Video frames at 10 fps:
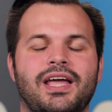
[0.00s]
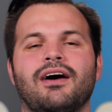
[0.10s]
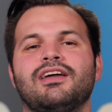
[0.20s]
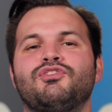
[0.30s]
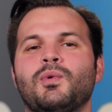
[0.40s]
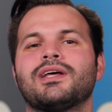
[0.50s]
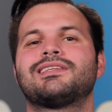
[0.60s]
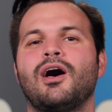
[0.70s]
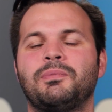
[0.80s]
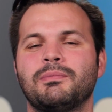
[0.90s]
Now, if you want
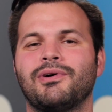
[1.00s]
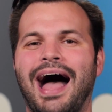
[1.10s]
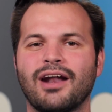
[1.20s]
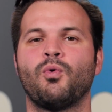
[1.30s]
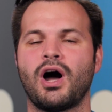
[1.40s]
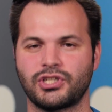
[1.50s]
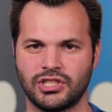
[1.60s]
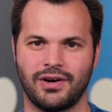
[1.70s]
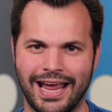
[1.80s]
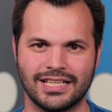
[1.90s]
to tell people how to wash
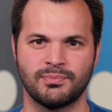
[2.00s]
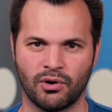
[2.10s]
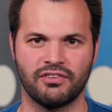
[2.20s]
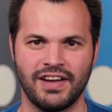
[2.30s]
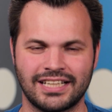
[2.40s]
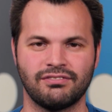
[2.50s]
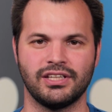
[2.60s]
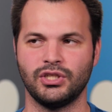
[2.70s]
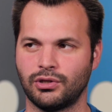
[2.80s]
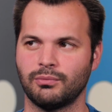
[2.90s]
their hands more
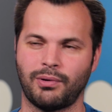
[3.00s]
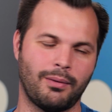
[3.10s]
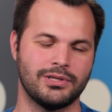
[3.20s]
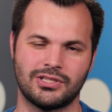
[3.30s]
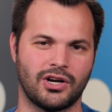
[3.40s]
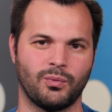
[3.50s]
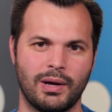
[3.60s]
effectively, you could probably start a